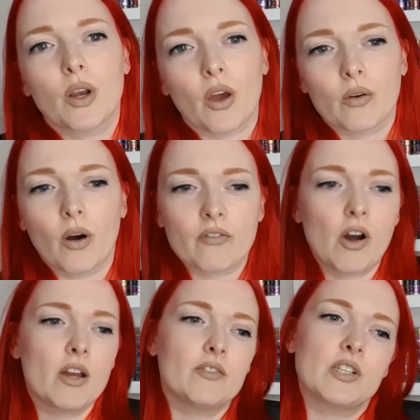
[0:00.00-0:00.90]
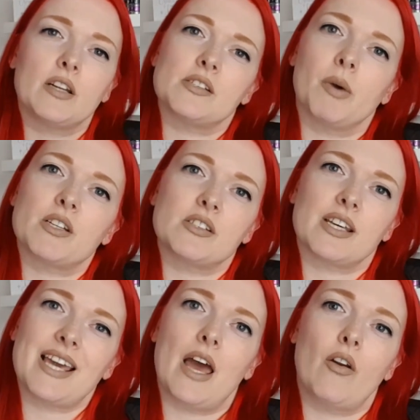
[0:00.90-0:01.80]
you know, I've kind of done as much
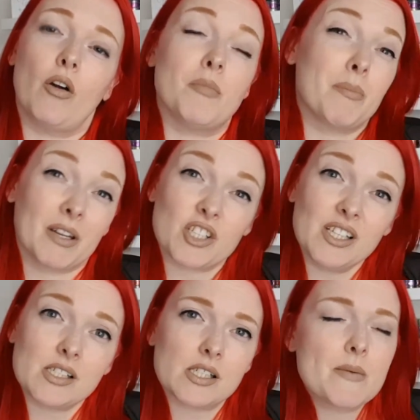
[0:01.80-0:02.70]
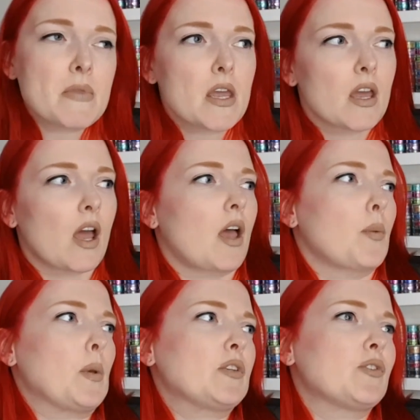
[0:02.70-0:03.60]
as I can on my budget,
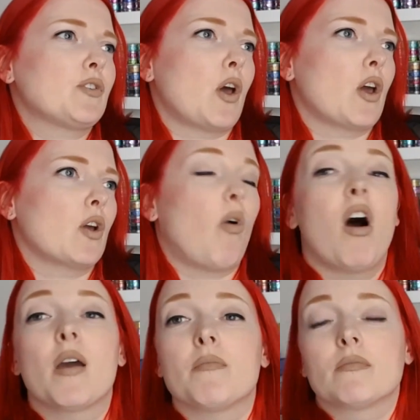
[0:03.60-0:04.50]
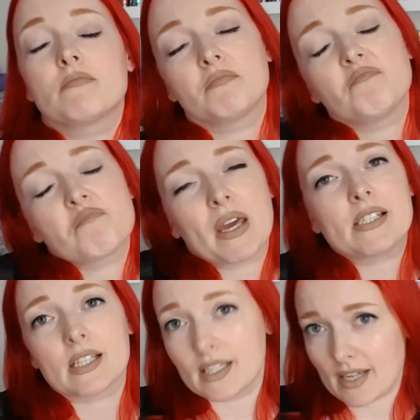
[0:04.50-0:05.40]
um, so I'm
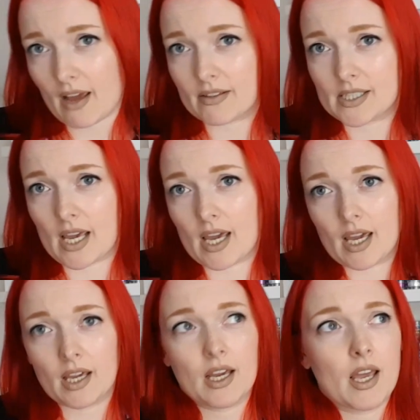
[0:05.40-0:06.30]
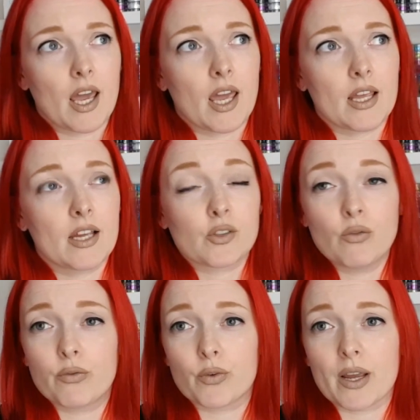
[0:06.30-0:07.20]
basically now saying it, it's
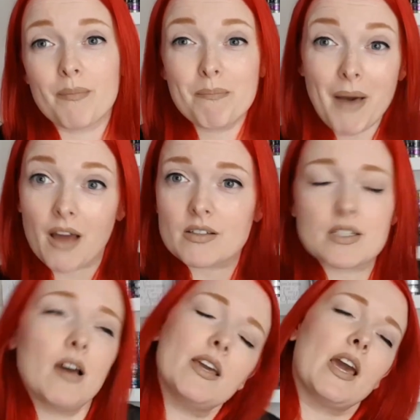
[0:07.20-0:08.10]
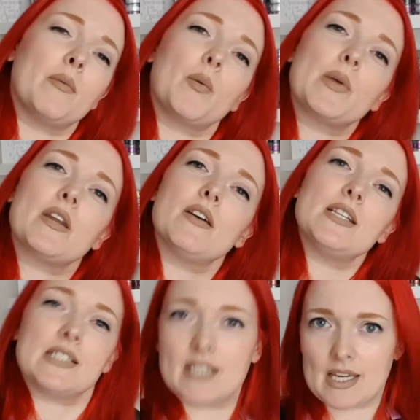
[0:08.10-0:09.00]
all free, but I came up with an
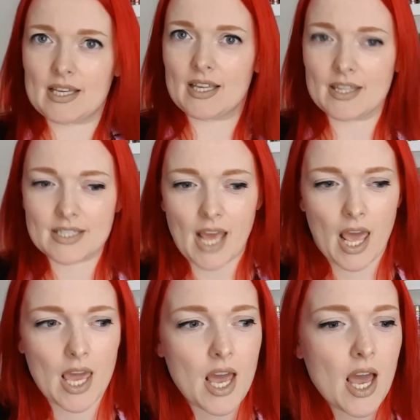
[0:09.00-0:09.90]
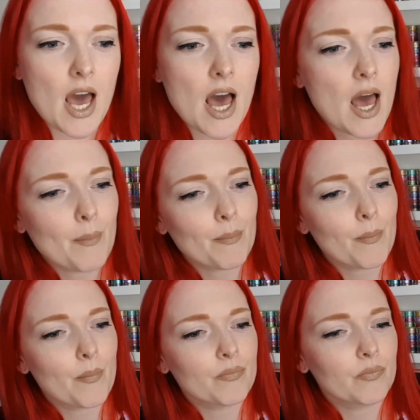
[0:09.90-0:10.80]
idea the other day.
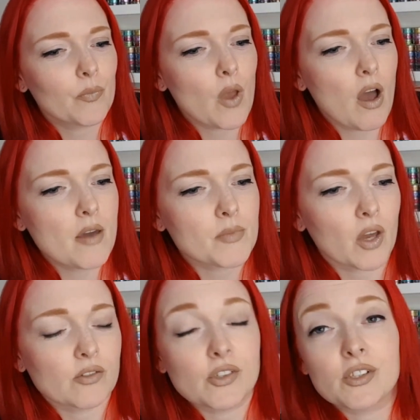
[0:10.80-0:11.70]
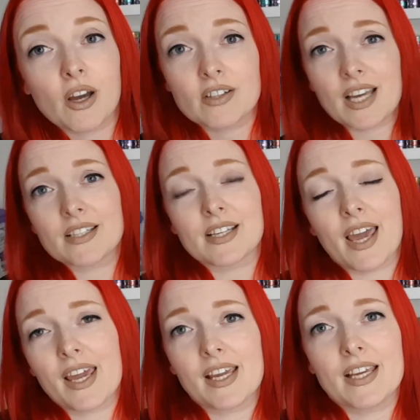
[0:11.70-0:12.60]
Um, I'm going to start
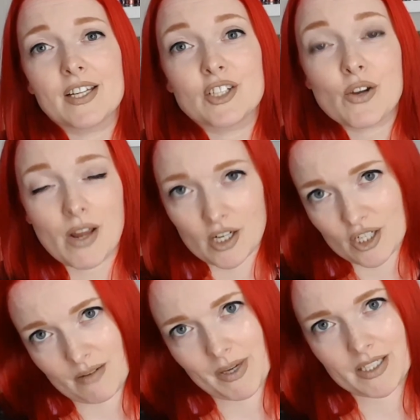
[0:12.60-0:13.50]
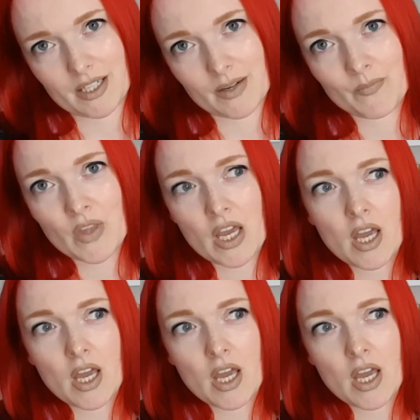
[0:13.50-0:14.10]
adding a donation button.